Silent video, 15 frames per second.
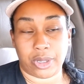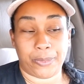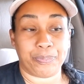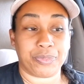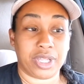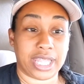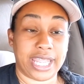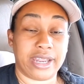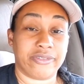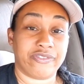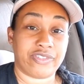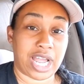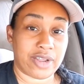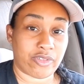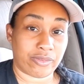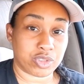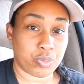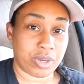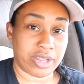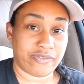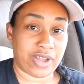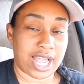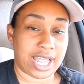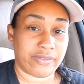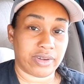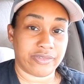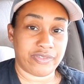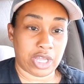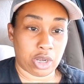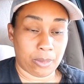So again, 5 of 25
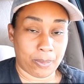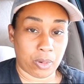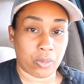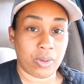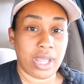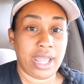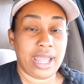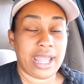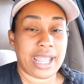available